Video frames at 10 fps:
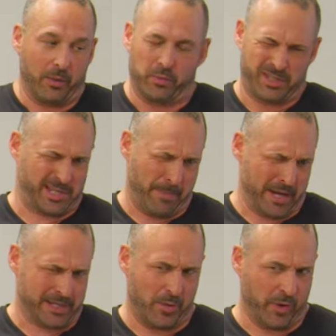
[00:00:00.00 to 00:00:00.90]
This might
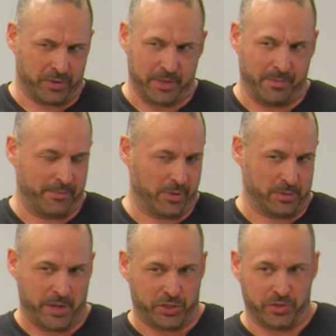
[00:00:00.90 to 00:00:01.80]
sound weird to some people,
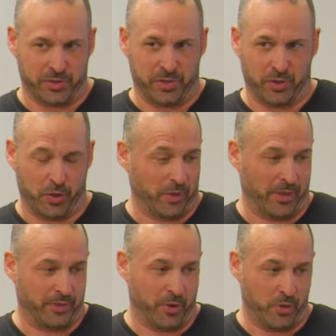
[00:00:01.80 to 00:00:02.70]
especially those that
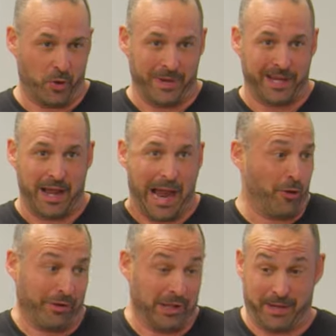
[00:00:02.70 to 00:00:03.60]
don't know me. I
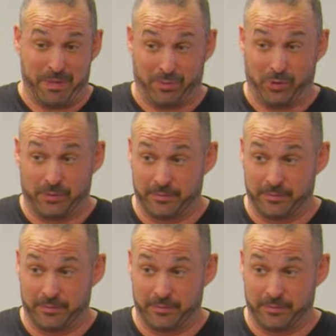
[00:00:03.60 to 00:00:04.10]
don't really like people,